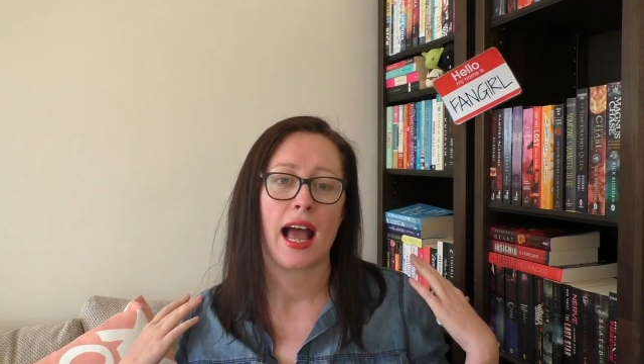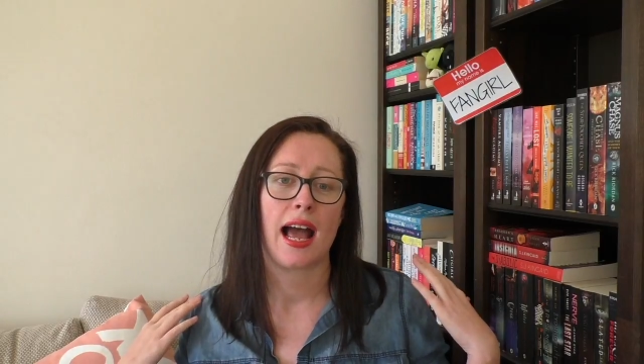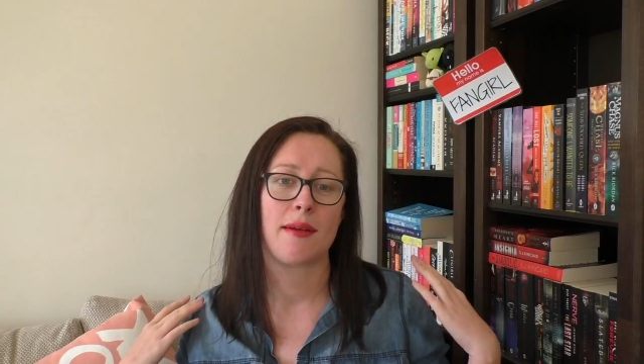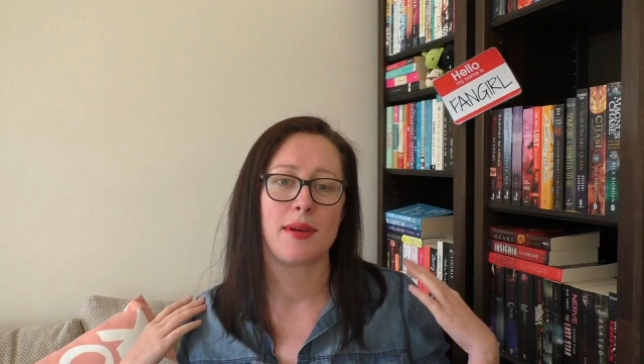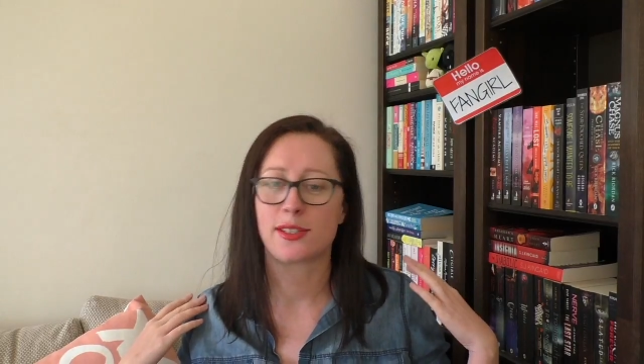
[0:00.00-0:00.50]

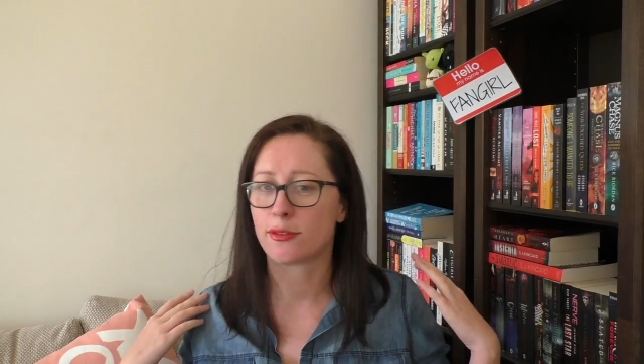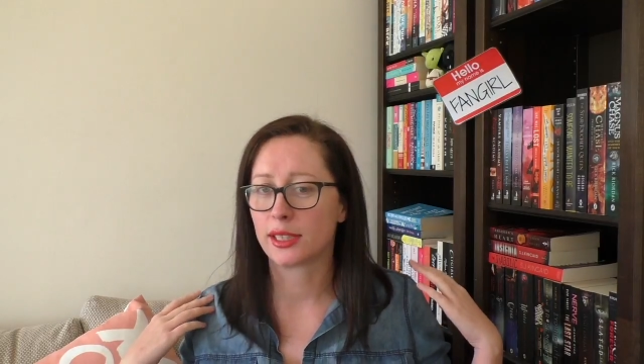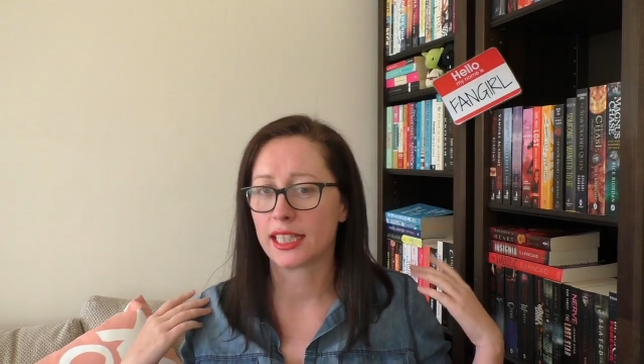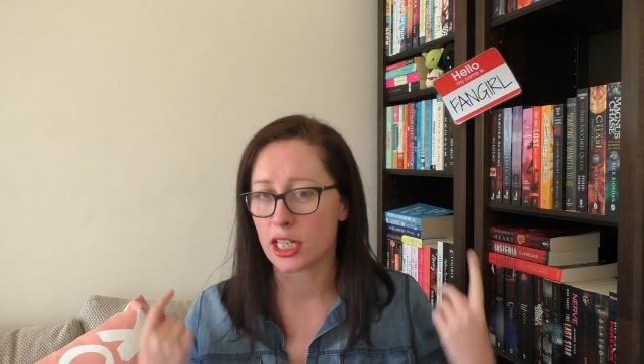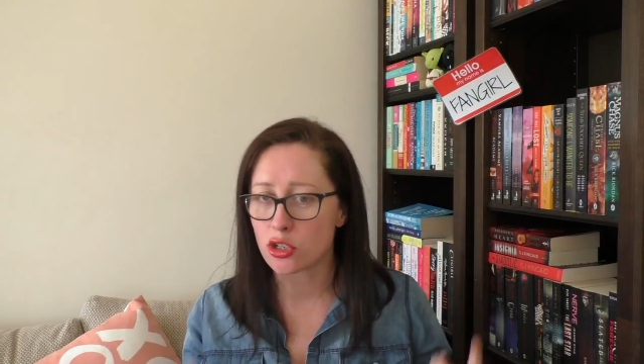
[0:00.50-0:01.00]
Um, it's a
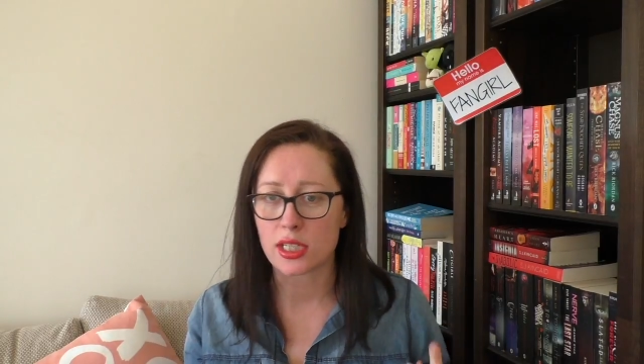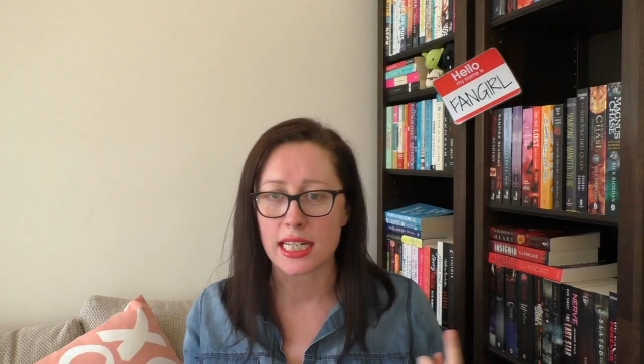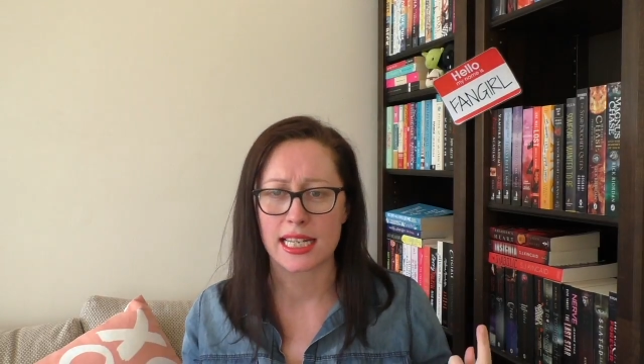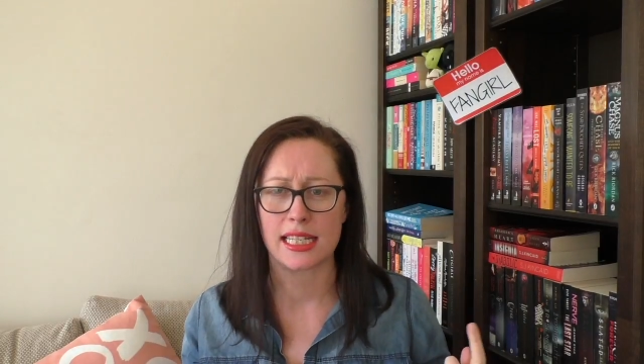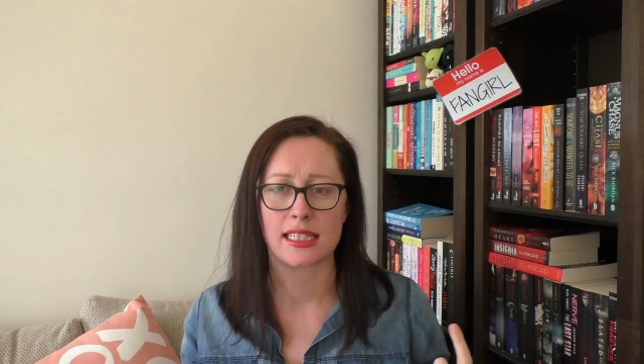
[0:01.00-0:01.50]
really
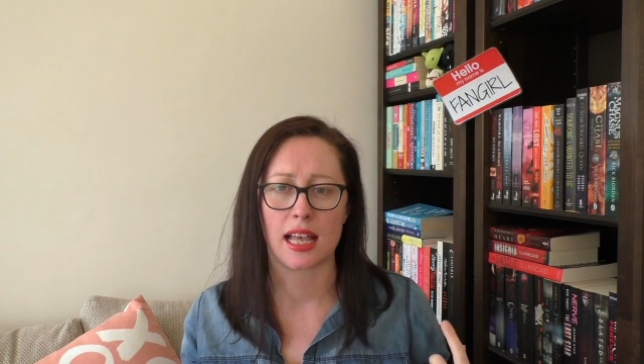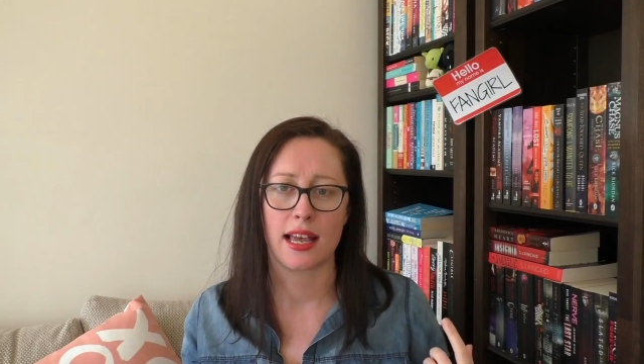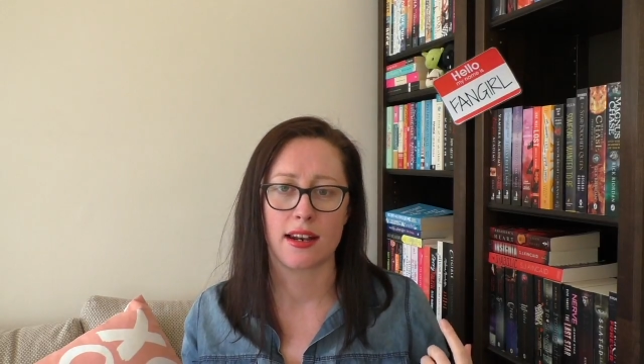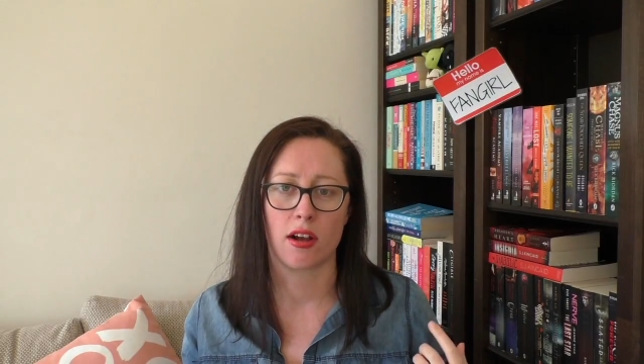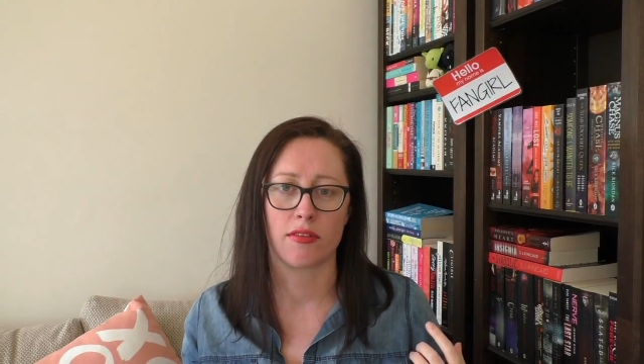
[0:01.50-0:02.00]
interesting
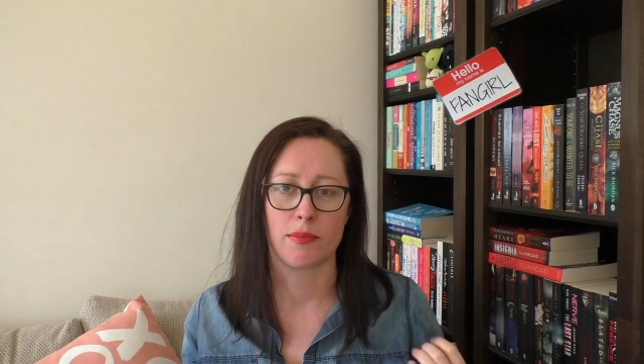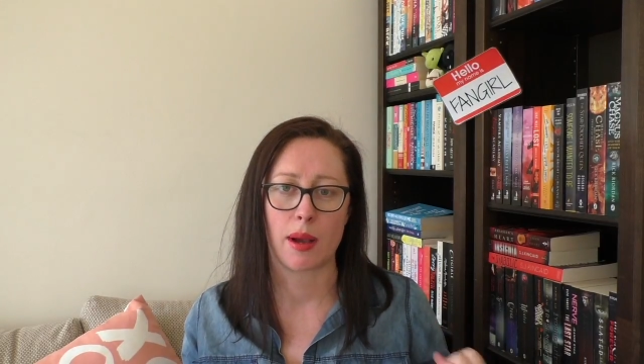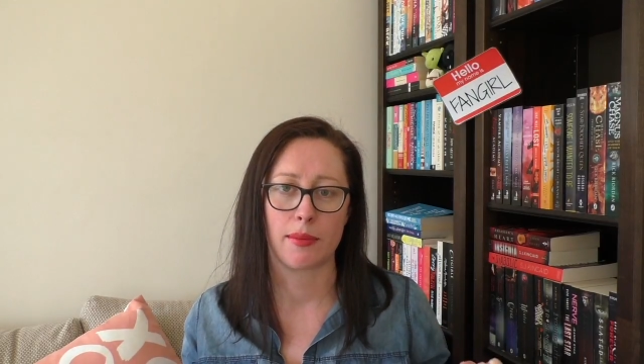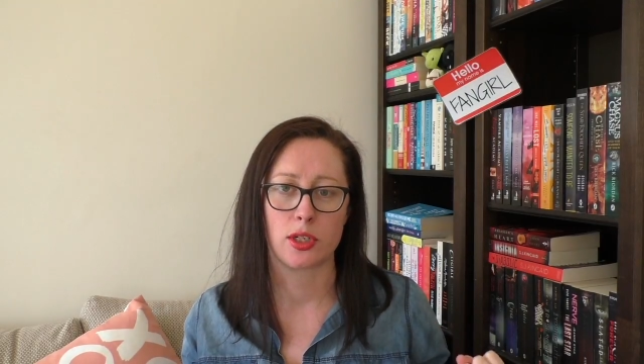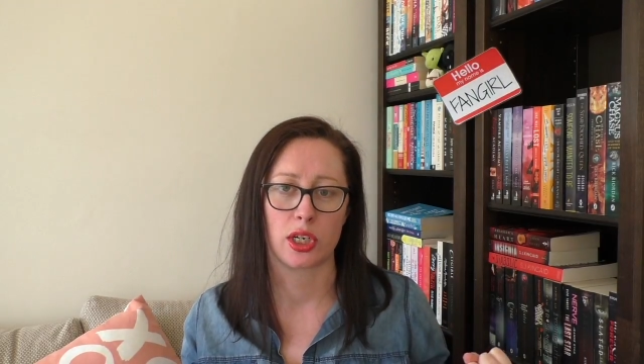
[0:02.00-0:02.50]
insight of the
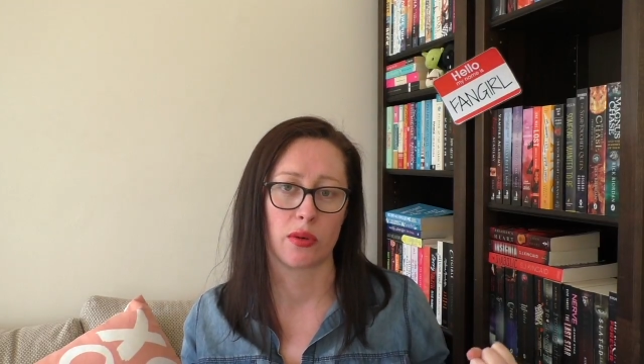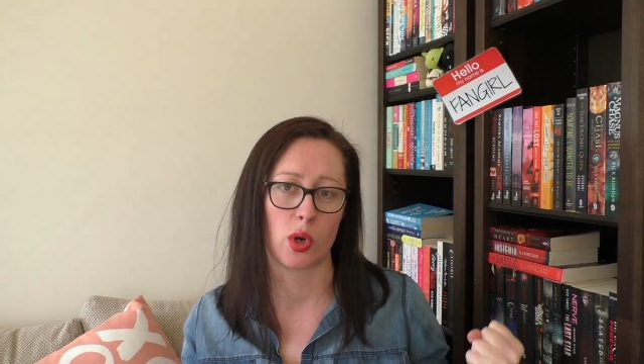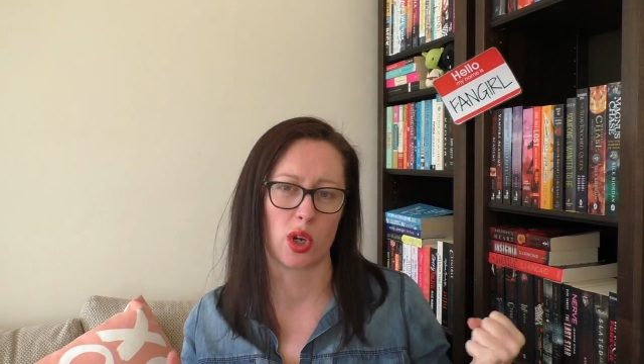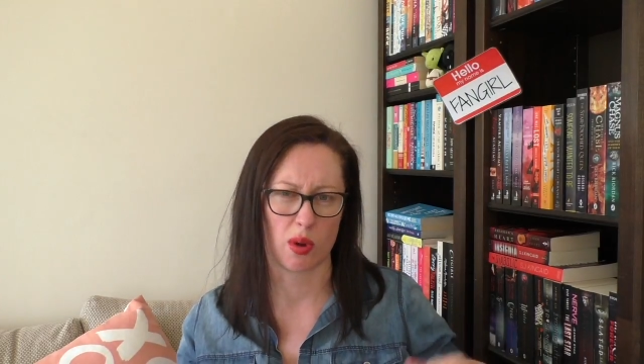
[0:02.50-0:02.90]
publishing world.